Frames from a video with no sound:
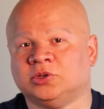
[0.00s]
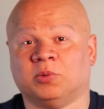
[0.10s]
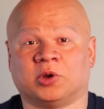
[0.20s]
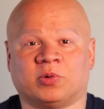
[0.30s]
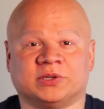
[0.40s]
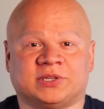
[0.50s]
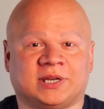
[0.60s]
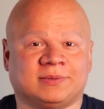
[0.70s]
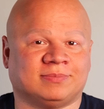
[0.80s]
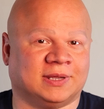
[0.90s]
You requested
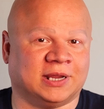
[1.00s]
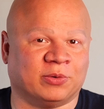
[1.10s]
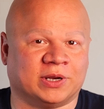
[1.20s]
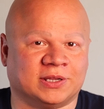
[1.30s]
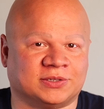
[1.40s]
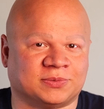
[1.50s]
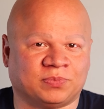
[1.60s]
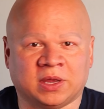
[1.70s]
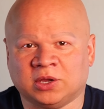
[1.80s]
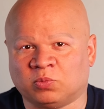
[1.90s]
it, and here it is.
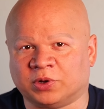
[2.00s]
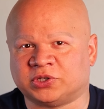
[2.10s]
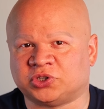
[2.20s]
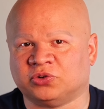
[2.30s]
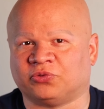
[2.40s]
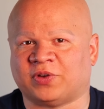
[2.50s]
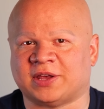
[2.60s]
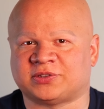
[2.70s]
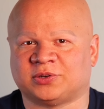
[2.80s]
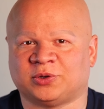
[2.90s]
Want to shoot
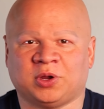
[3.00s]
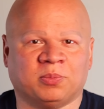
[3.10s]
faster,